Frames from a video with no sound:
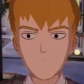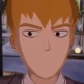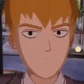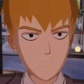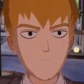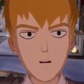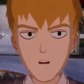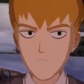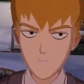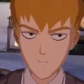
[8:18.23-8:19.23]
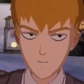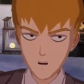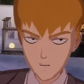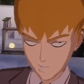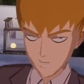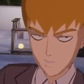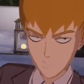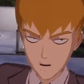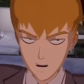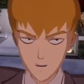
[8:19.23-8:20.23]
So for all you newbies that
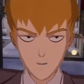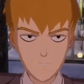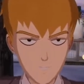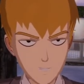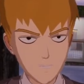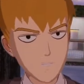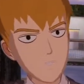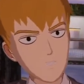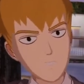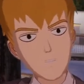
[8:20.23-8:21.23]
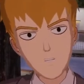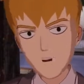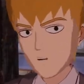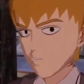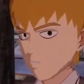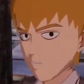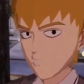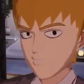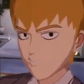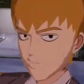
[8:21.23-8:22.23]
are jumping in this situation
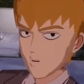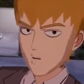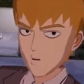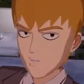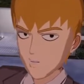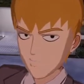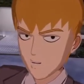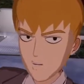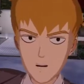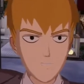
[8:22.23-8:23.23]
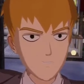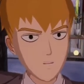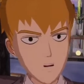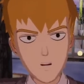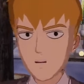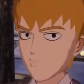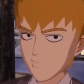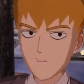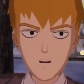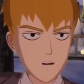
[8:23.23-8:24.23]
and you're like, okay, can
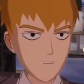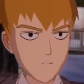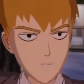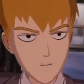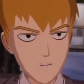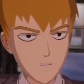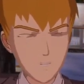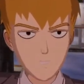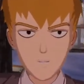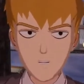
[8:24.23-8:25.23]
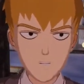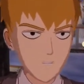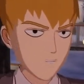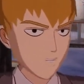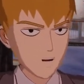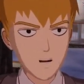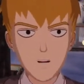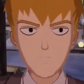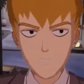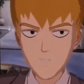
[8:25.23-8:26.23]
I actually make money in this situation? Should I
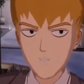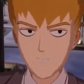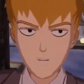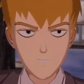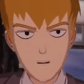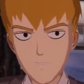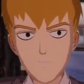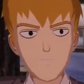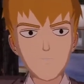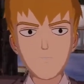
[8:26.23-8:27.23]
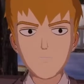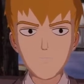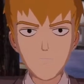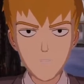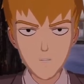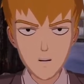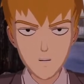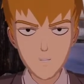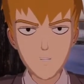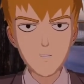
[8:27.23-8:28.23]
jump in? No,
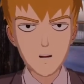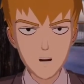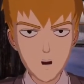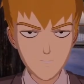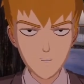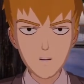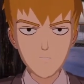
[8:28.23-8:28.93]
calm down.